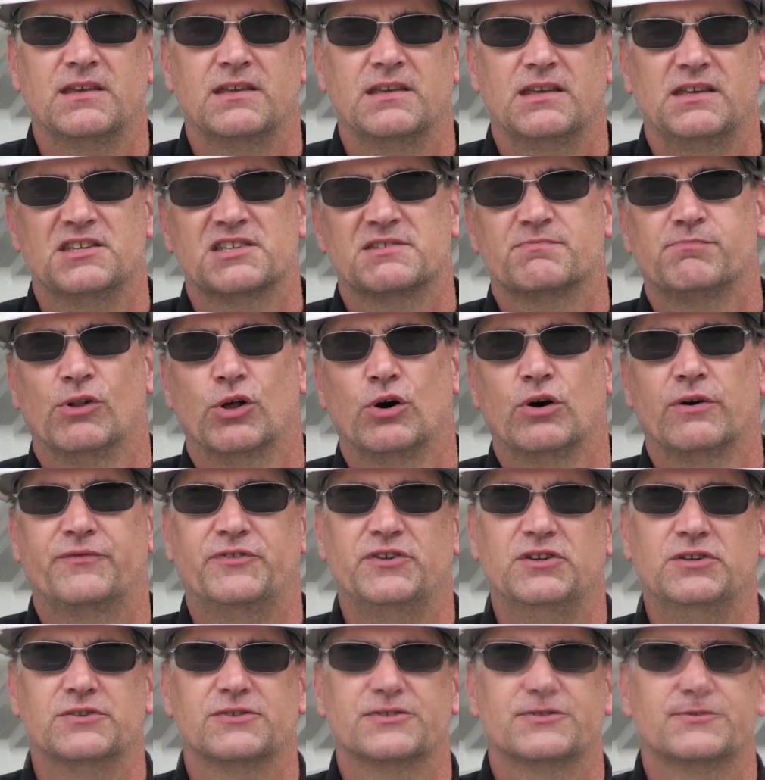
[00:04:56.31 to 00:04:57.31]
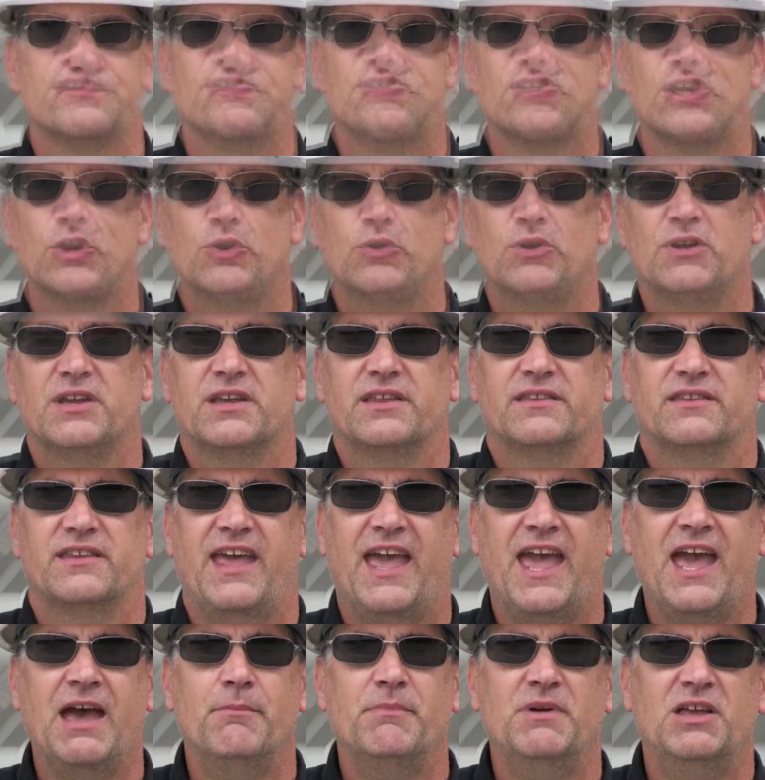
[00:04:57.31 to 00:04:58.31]
You just blow a fuse. So the
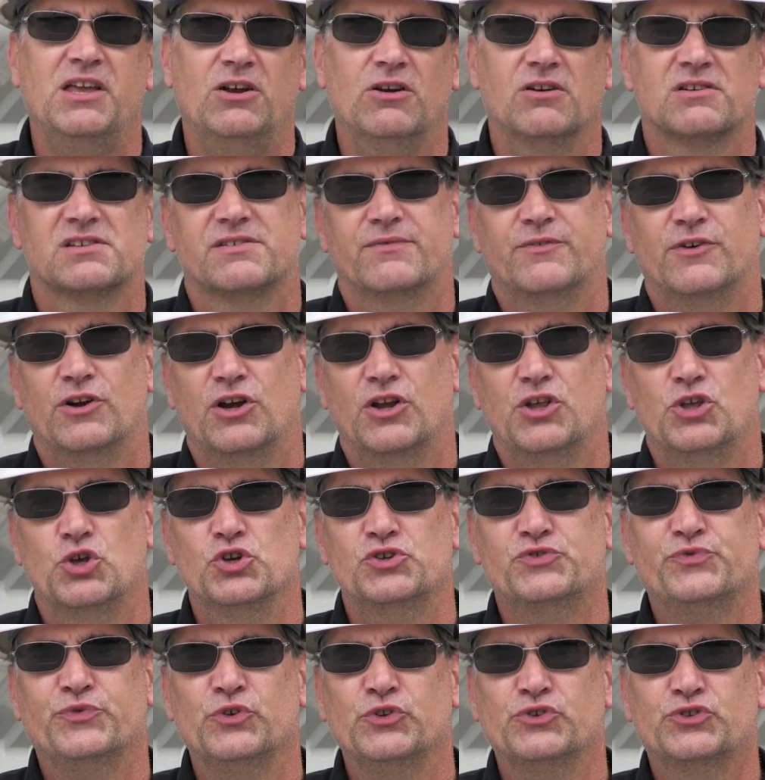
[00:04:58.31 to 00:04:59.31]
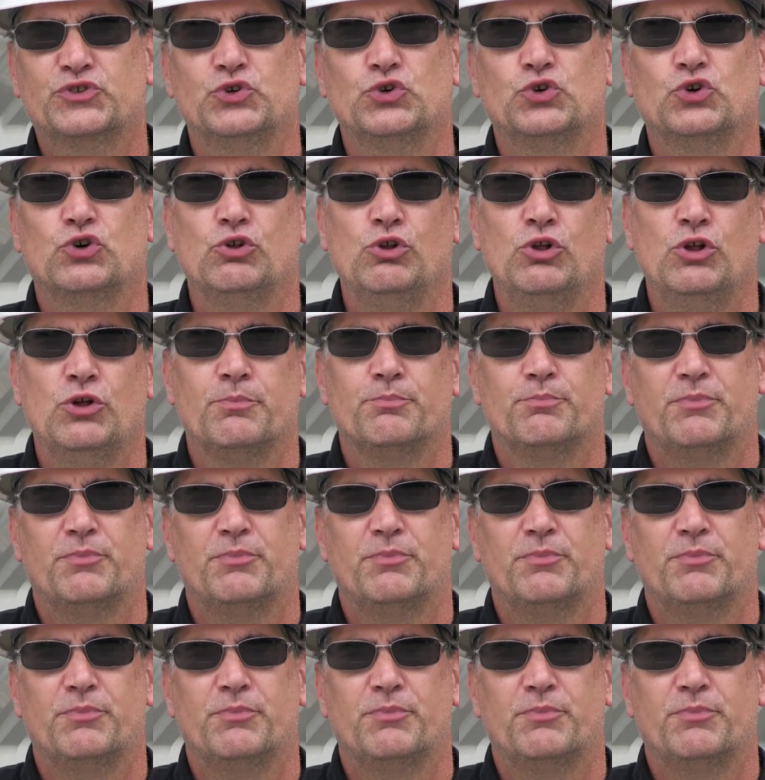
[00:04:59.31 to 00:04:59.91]
amp meter is a very useful tool,